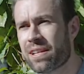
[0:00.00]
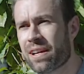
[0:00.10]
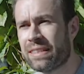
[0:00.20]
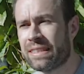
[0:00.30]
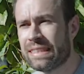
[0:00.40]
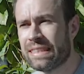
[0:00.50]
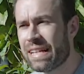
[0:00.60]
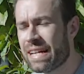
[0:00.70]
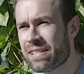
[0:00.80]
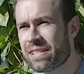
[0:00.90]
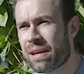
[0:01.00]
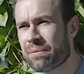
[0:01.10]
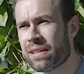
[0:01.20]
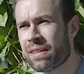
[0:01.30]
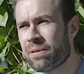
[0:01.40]
So it's just
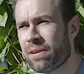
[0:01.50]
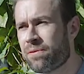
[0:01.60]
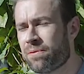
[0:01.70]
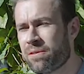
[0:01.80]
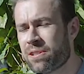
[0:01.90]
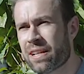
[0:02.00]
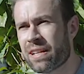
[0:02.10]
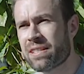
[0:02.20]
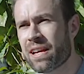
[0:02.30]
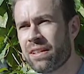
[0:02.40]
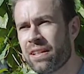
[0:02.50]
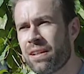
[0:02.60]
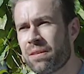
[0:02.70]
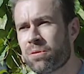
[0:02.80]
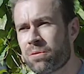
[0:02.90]
something that we've, we're just getting started
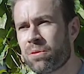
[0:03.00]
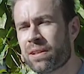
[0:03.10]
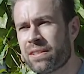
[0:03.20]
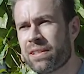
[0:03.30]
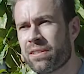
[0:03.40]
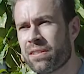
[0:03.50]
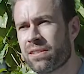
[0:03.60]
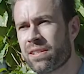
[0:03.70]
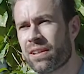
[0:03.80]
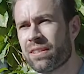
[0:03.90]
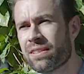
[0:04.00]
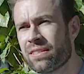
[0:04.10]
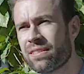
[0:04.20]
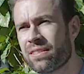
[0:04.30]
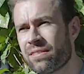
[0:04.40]
in and we'll, we'll continue to do
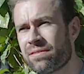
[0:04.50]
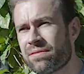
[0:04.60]
so.